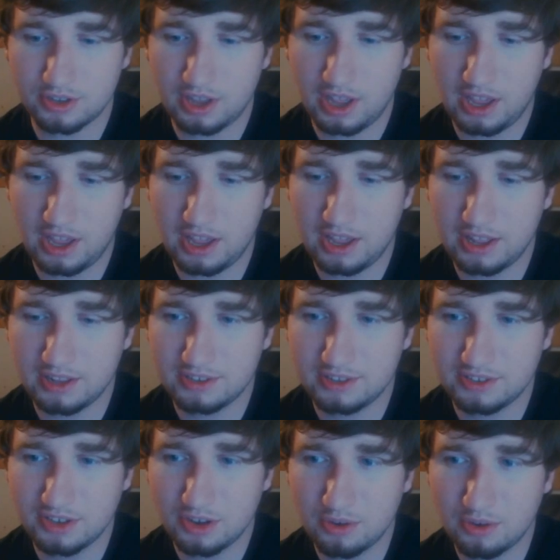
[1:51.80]

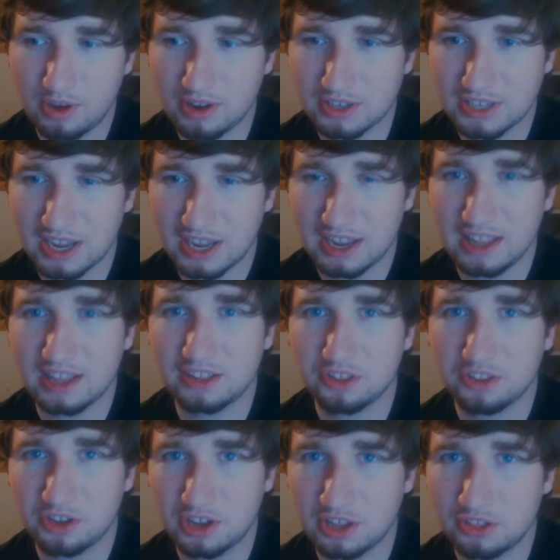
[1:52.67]
And so I was kind of
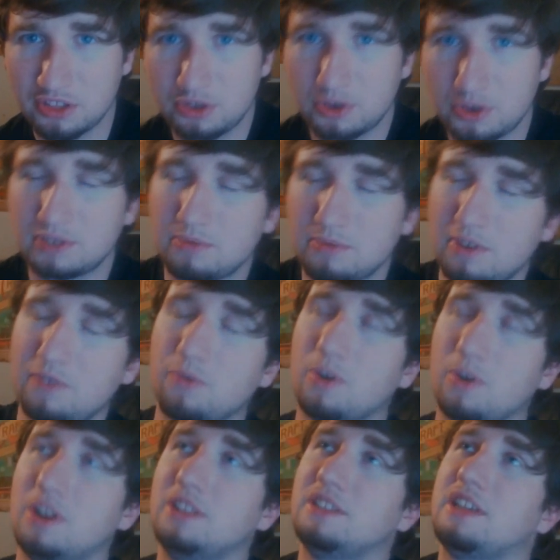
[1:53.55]
like looking through some
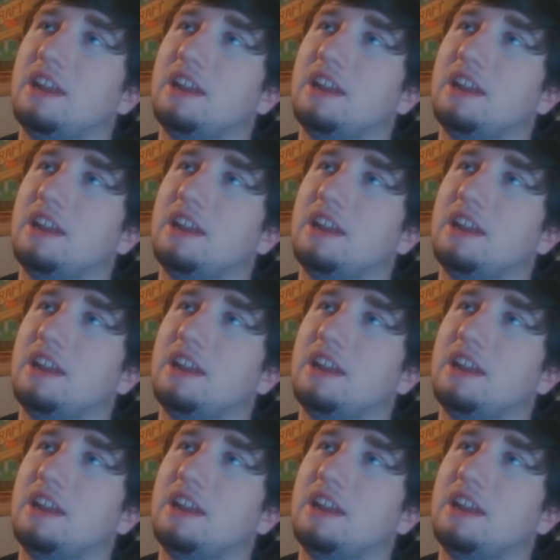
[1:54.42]
different ones,